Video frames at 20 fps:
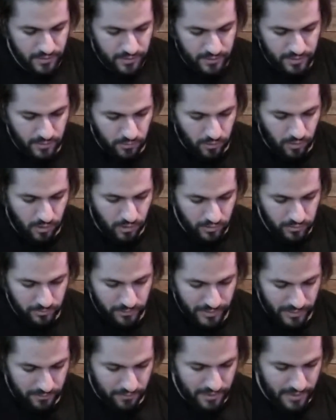Go all the
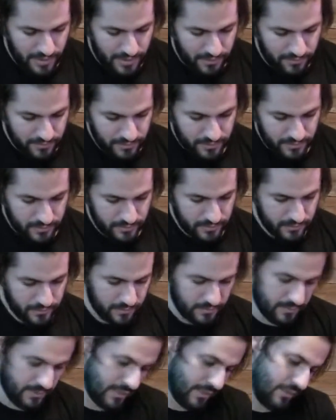way around
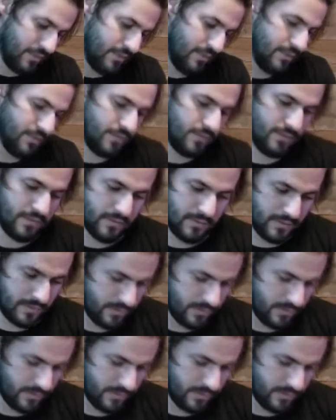like this.